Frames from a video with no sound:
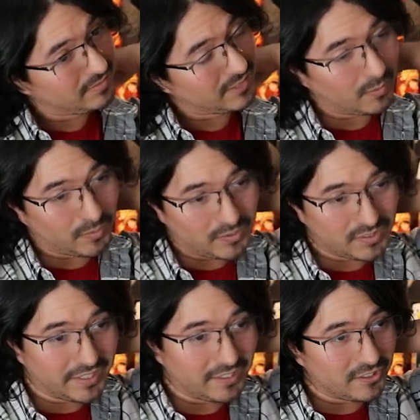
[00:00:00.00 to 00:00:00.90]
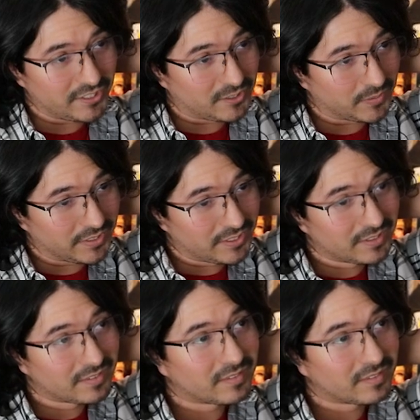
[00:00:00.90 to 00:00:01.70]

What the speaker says: I won't use the energy switch.